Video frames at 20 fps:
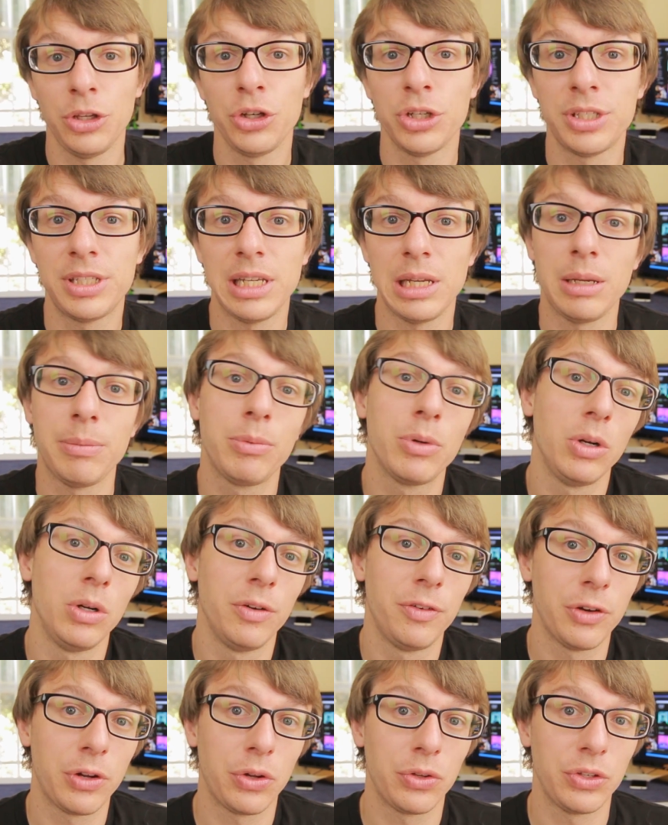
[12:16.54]
You can see
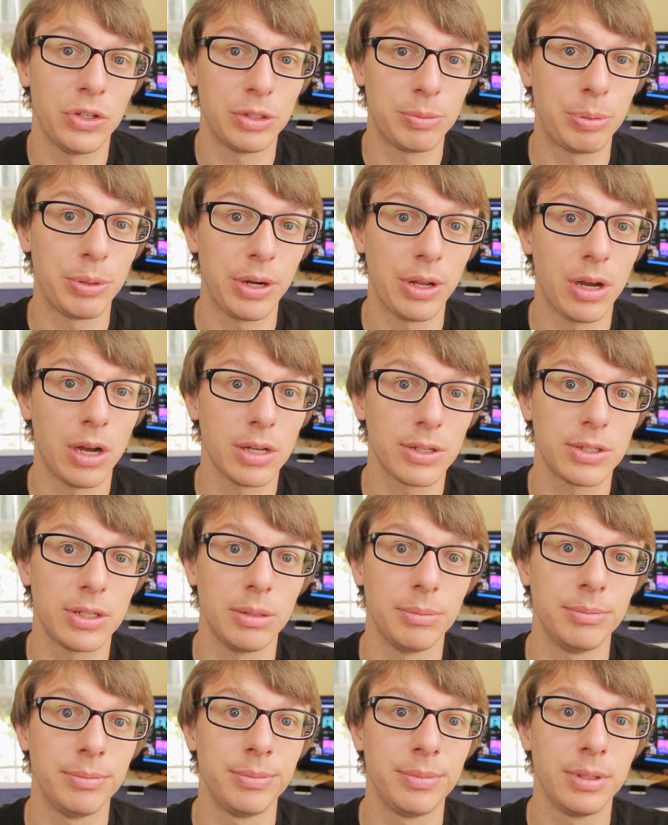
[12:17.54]
Google Photos is pretty
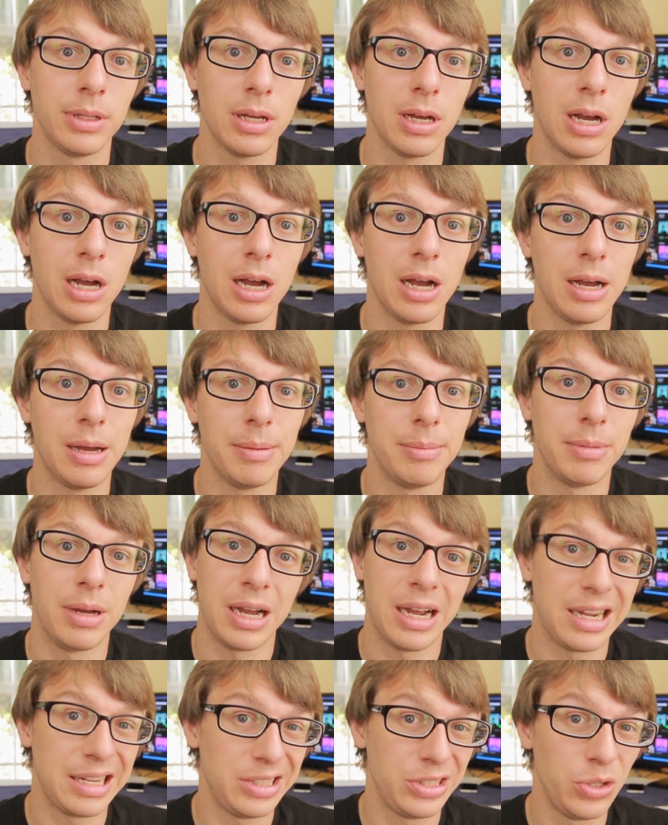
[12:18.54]
awesome. Um,
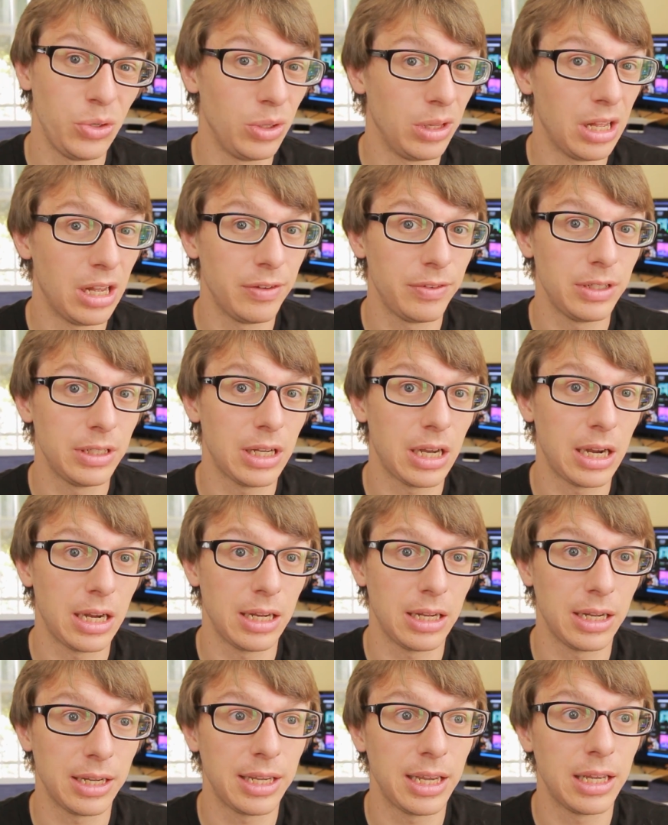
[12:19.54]
I do love it. I
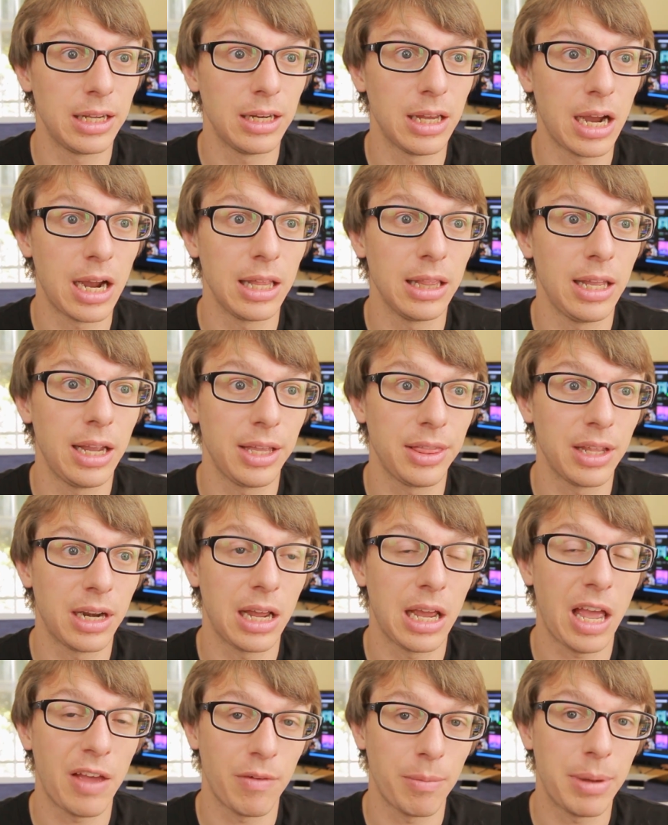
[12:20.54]
Again, I like that
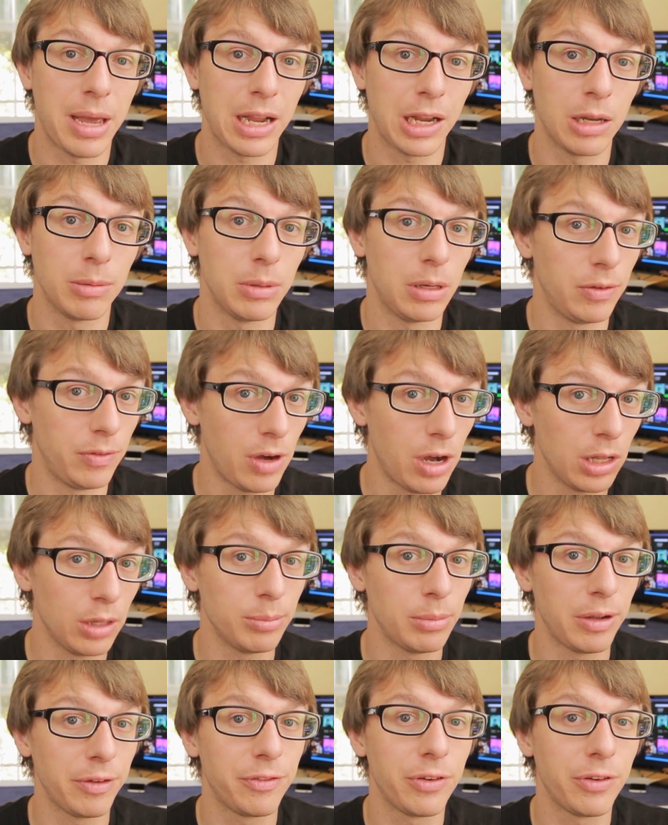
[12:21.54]
I have a backup of all of my